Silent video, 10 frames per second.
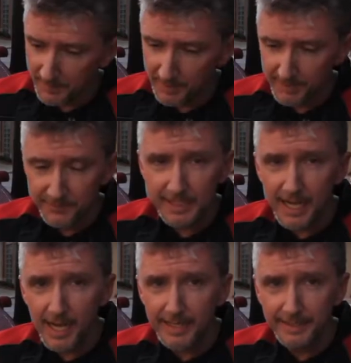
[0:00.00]
beloved
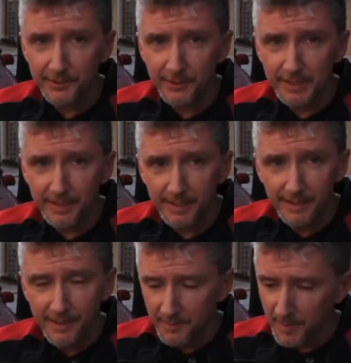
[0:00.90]
Ducati doing
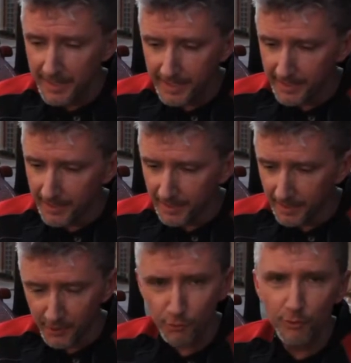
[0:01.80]
making a,
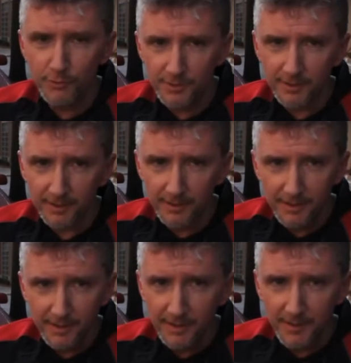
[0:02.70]
a cruiser?
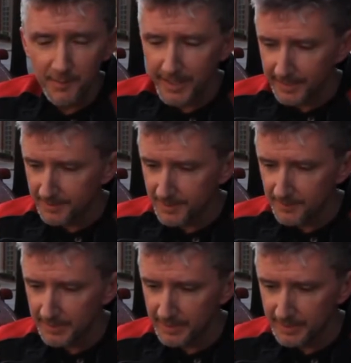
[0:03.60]
And making
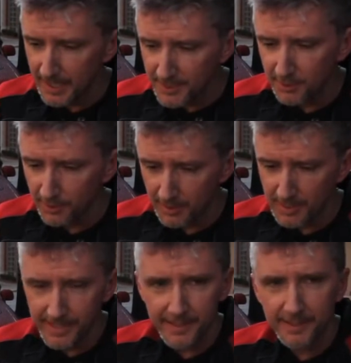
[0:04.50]
something that doesn't look
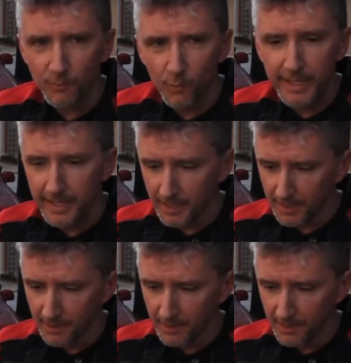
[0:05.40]
like it can win a